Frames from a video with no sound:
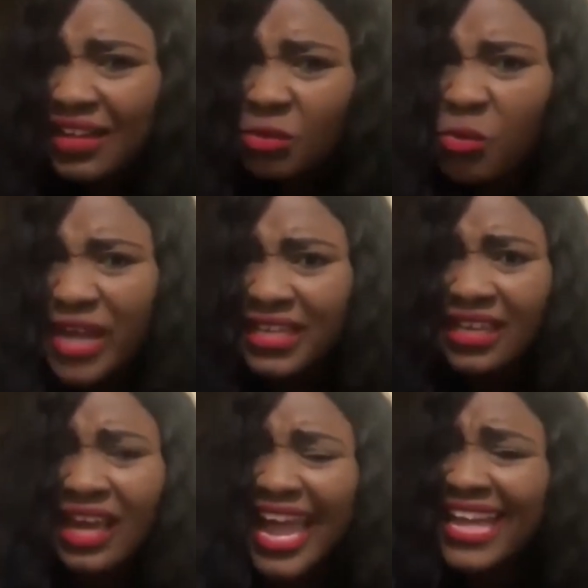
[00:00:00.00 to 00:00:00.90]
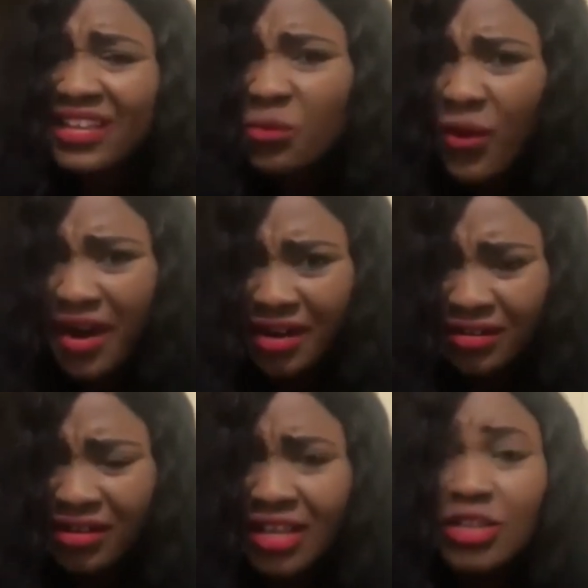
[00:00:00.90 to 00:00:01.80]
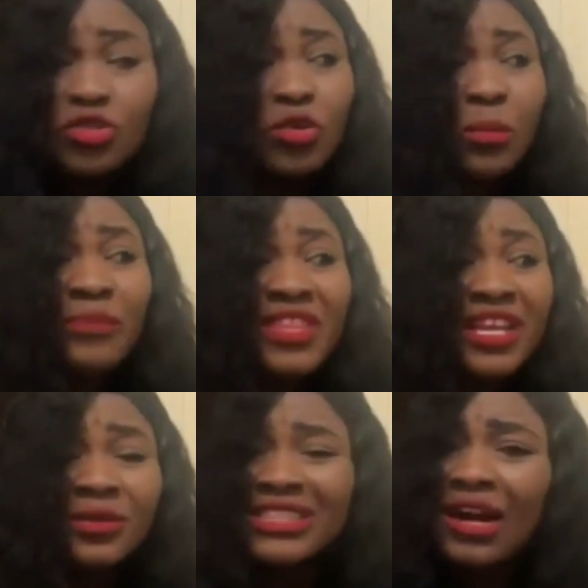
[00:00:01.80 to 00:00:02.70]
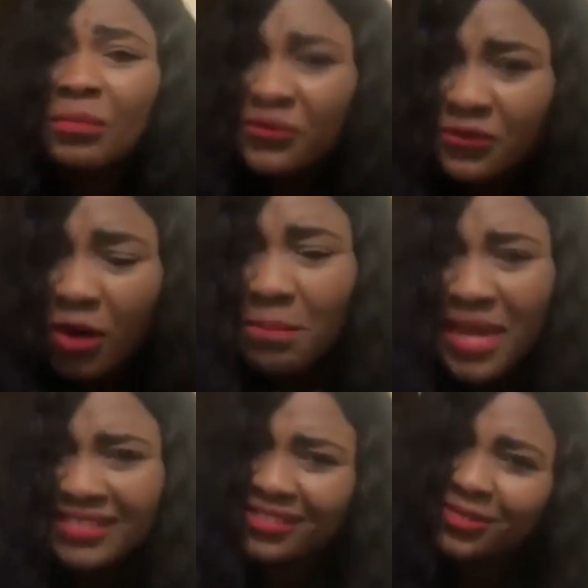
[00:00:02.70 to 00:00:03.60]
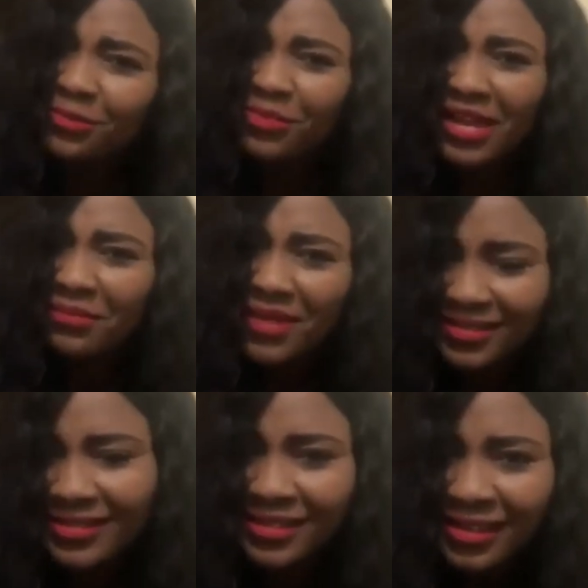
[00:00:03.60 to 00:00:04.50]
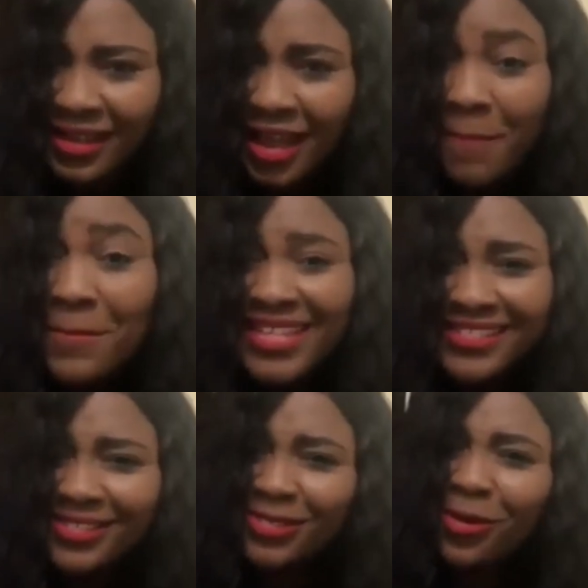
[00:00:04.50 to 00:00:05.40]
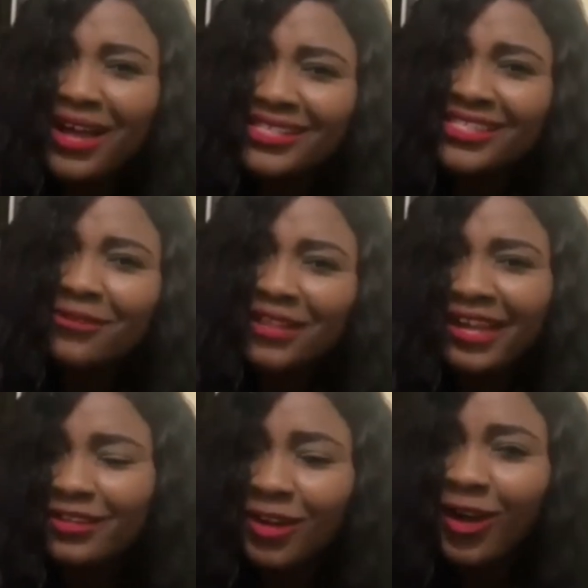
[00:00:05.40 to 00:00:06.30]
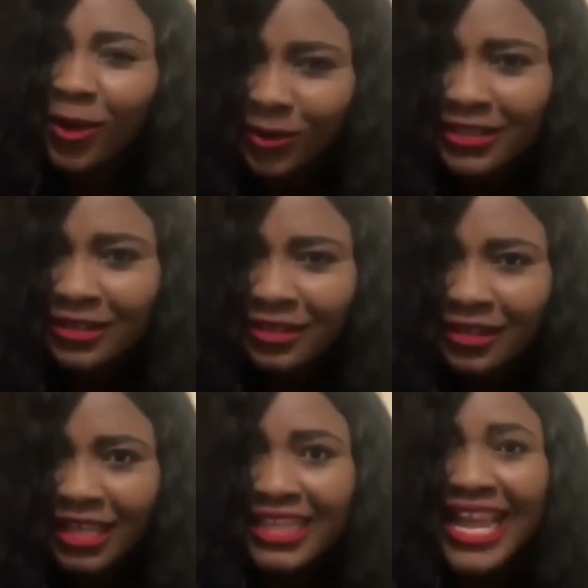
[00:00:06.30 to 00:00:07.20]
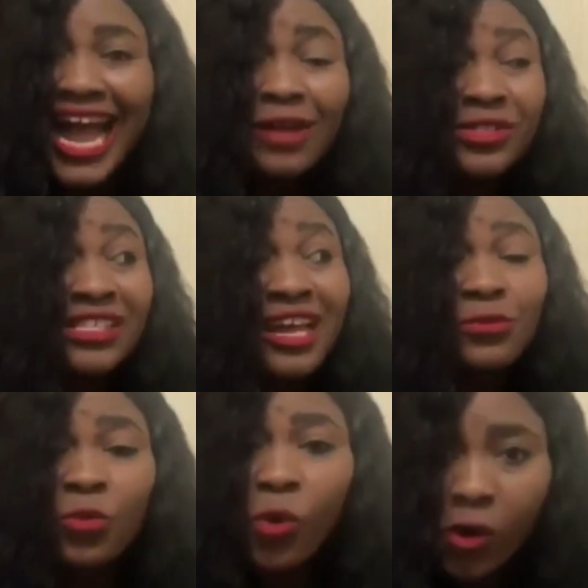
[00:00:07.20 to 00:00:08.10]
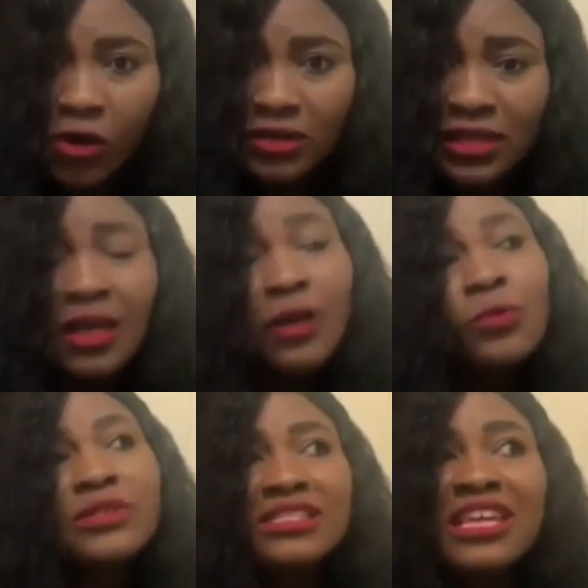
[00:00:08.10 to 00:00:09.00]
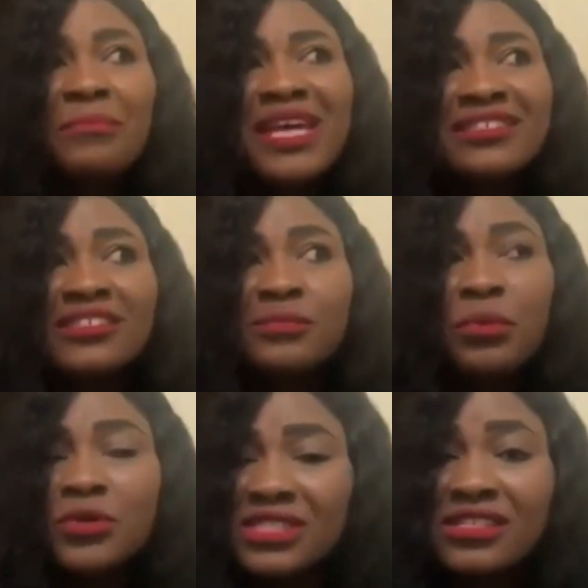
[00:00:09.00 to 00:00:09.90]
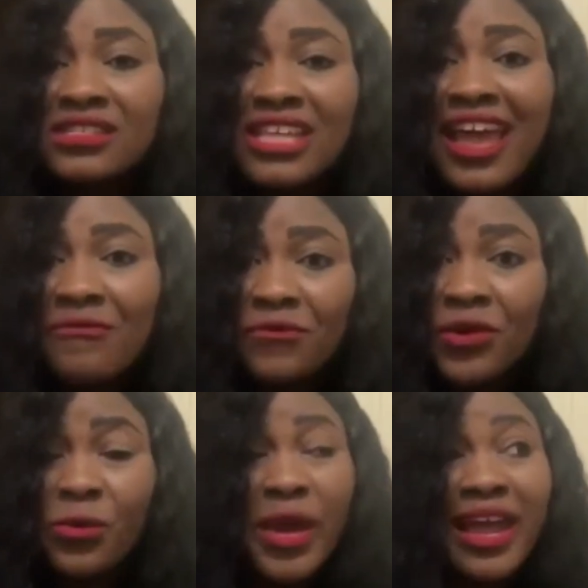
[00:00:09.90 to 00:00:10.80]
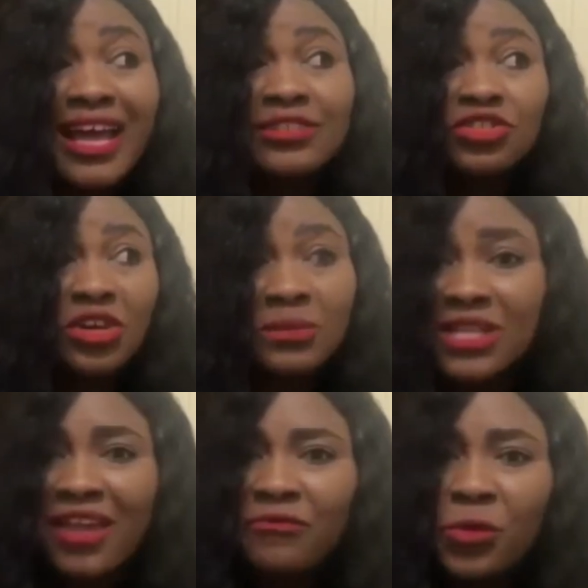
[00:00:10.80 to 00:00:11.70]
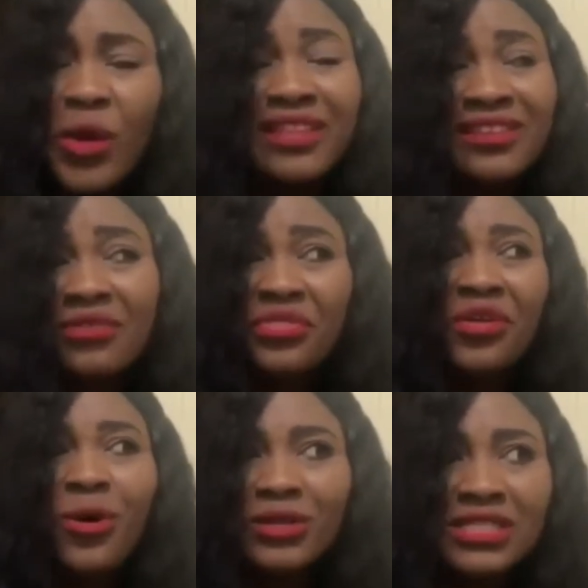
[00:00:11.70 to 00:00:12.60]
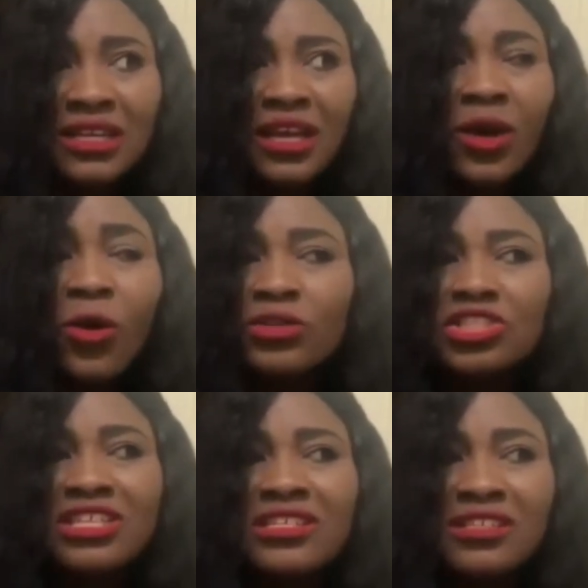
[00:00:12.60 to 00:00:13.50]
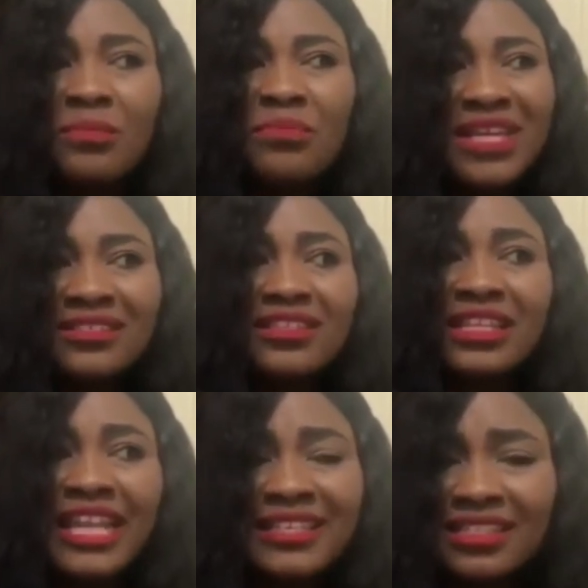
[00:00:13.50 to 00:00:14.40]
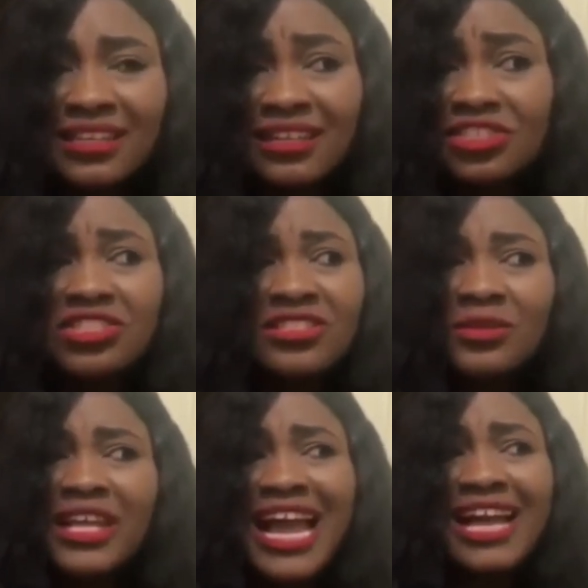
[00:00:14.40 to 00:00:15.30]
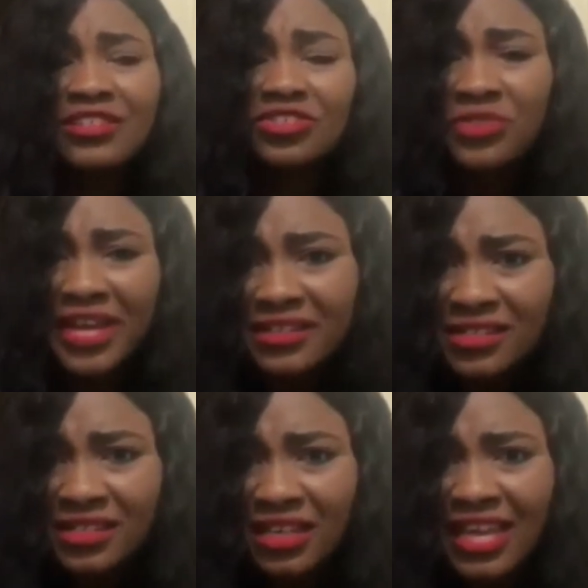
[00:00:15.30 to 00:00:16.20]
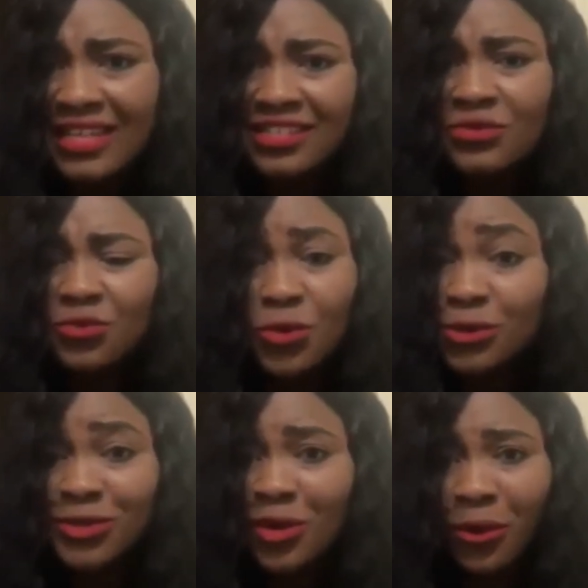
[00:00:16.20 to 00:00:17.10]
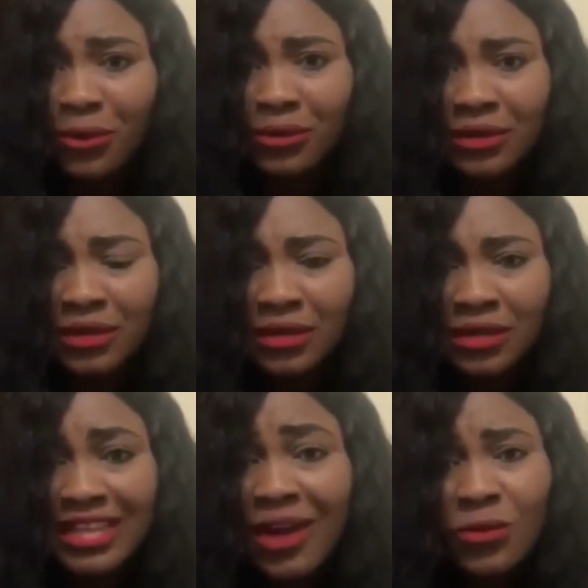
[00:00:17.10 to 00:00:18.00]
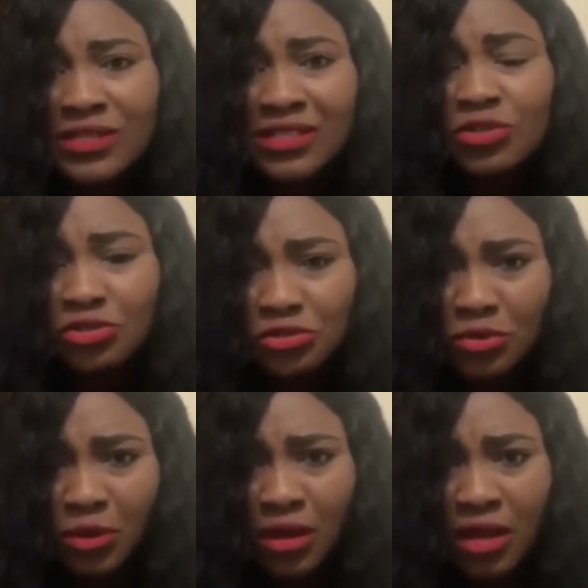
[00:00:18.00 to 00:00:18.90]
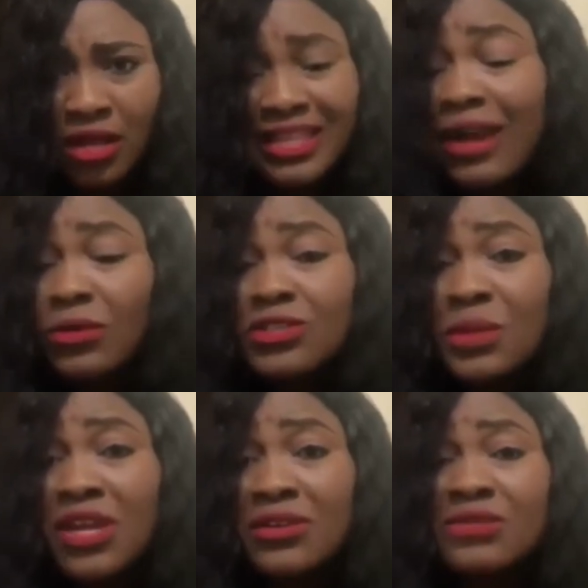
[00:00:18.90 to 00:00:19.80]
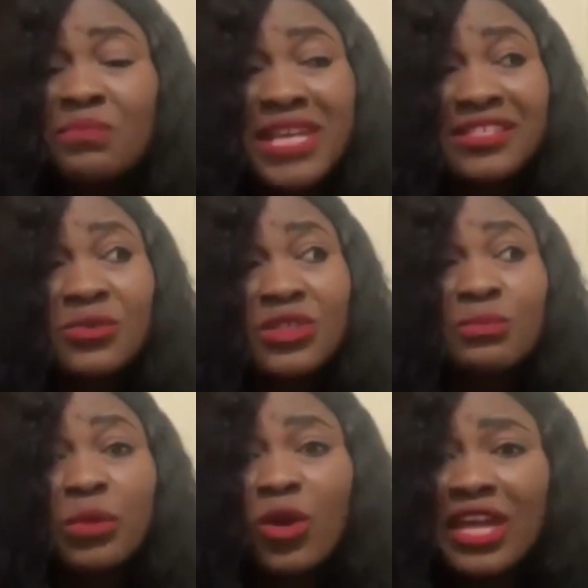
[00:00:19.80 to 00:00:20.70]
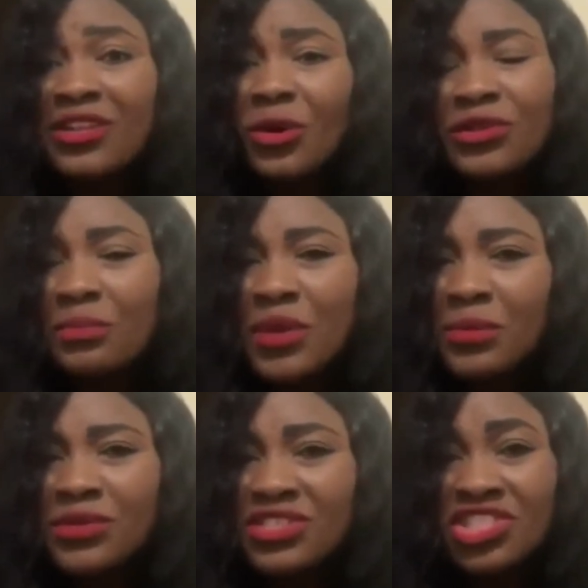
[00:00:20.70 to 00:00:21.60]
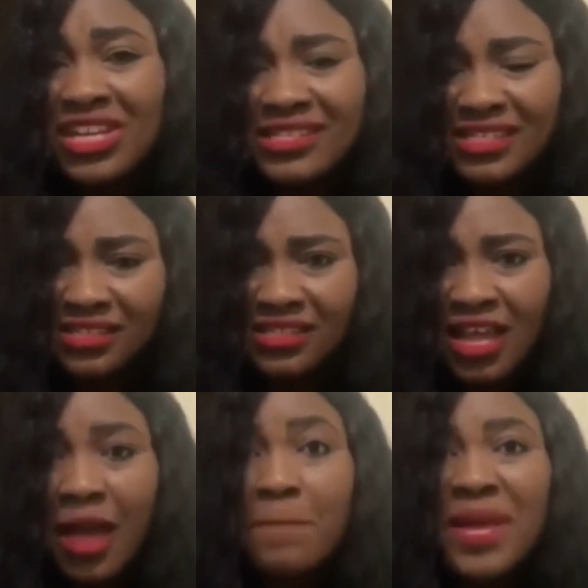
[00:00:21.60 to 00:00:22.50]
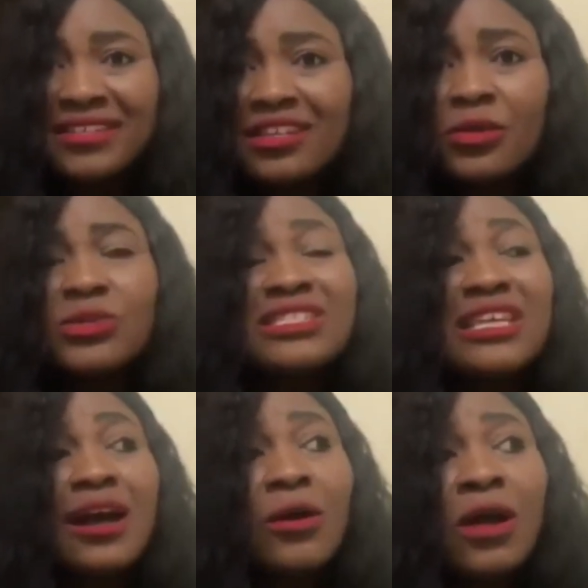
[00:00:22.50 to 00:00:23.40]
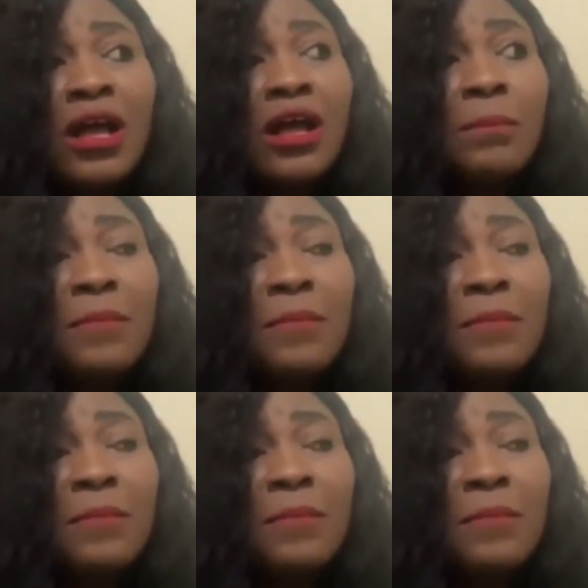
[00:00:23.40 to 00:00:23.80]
at a wedding, anywhere, to kneel down before Mercy to beg Mercy. Mercy saw herself like a god. The outside world will see Mercy's posters everywhere, her jobs everywhere, and they thought, oh, she's the best talented and she's the only actress getting roles. No, that wasn't true. That was because Mercy was blocking other people's chances. Mercy would tell